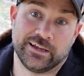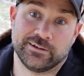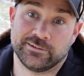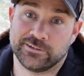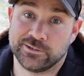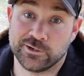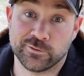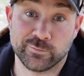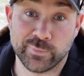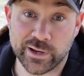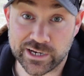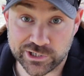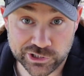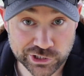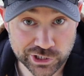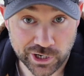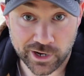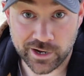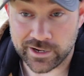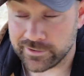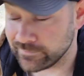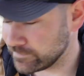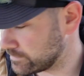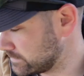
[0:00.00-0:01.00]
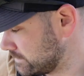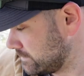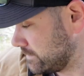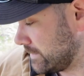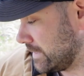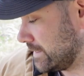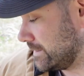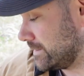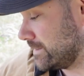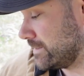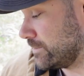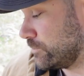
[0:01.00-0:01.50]
Your best shot
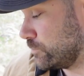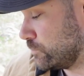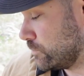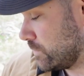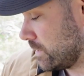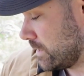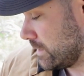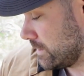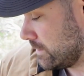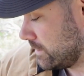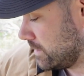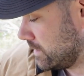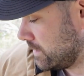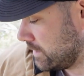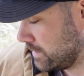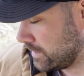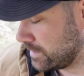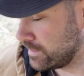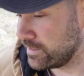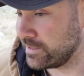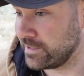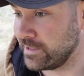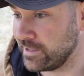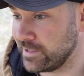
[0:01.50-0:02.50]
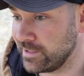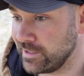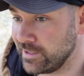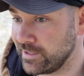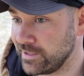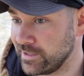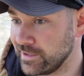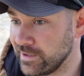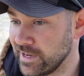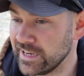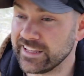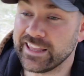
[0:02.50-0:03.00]
is to,
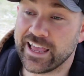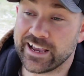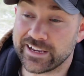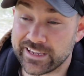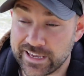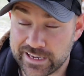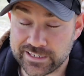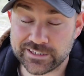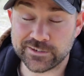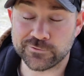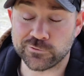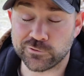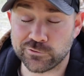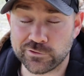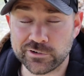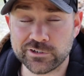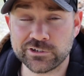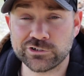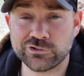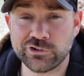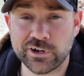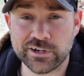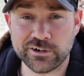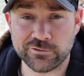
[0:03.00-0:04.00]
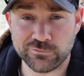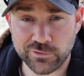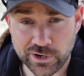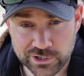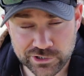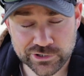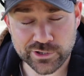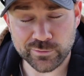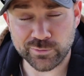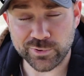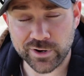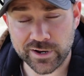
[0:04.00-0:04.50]
in that case, if you're really trying to
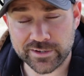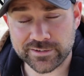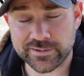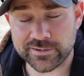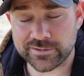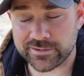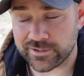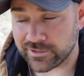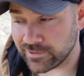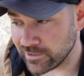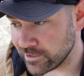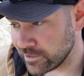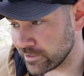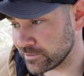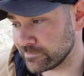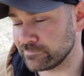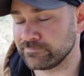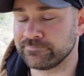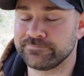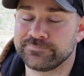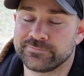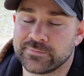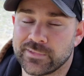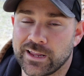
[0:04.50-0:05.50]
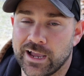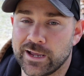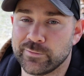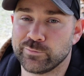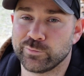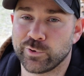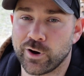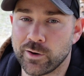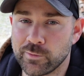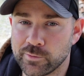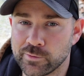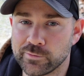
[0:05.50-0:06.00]
rush the process along,
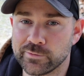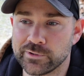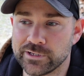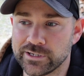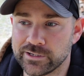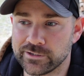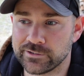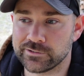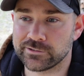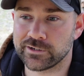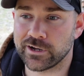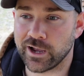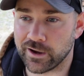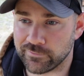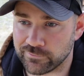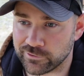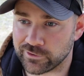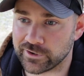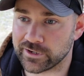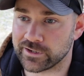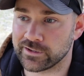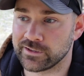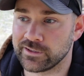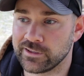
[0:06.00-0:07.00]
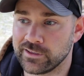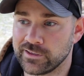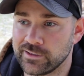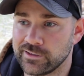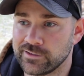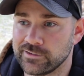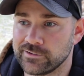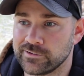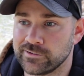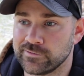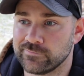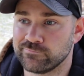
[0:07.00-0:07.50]
I'd probably cover it.
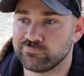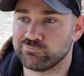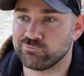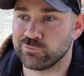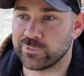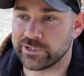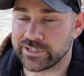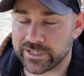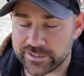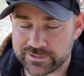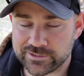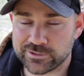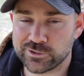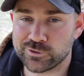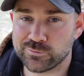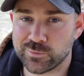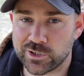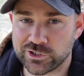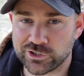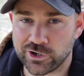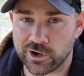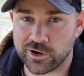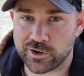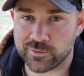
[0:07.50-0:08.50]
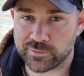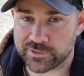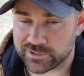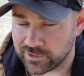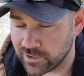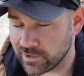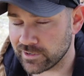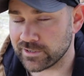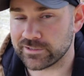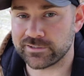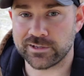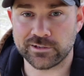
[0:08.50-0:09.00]
It doesn't do much harm as
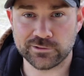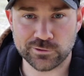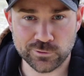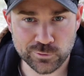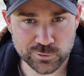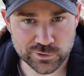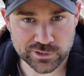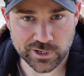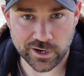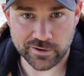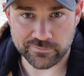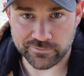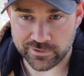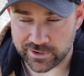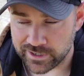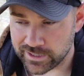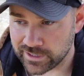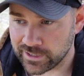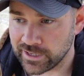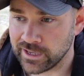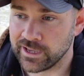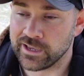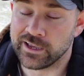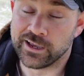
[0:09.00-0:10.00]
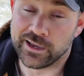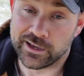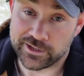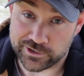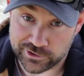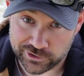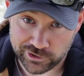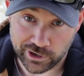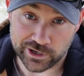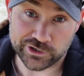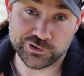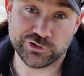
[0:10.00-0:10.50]
long as it's a loose covering and
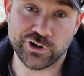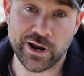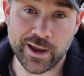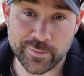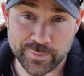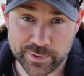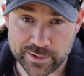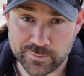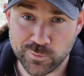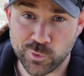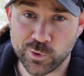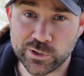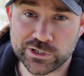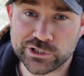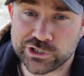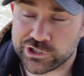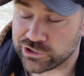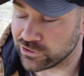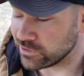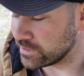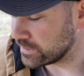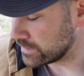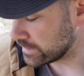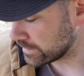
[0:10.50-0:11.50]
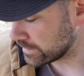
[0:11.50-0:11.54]
you're not trapping moisture in